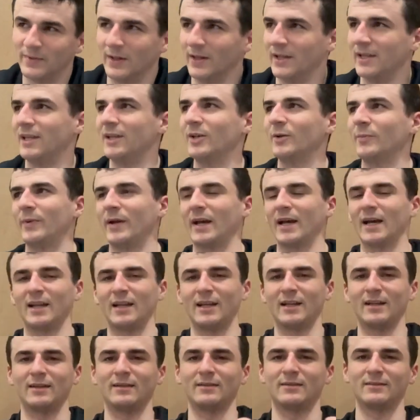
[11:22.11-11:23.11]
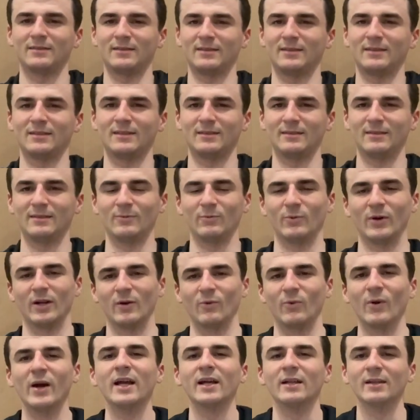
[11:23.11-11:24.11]
heel padding went
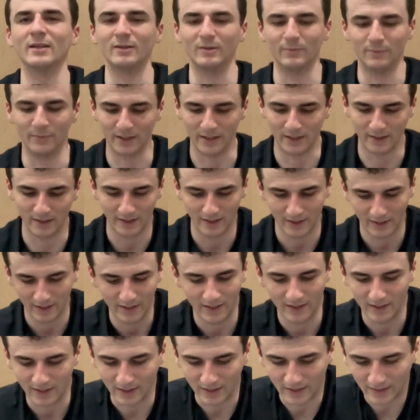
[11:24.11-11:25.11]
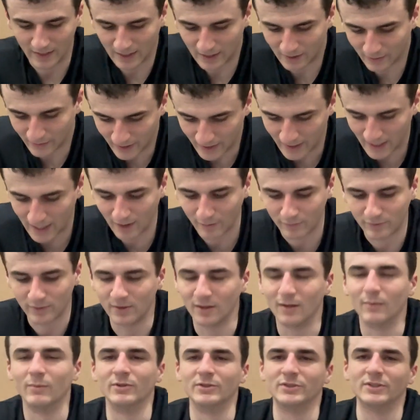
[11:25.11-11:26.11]
away a little bit, and now I have to
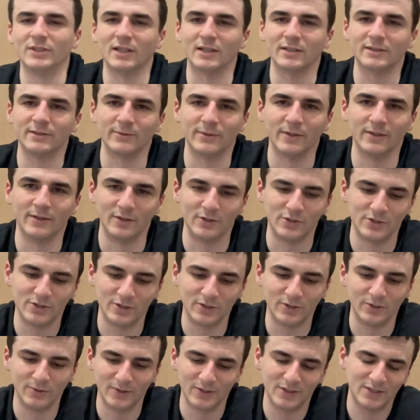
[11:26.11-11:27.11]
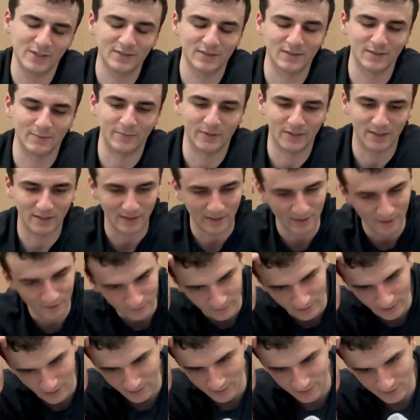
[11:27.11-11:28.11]
double sock to wear the shoe, which isn't a big deal,
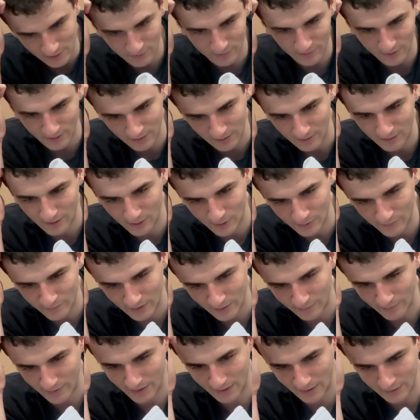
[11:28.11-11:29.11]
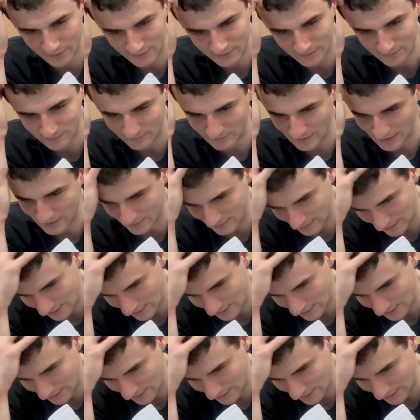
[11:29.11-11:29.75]
but I just want to know if anybody else has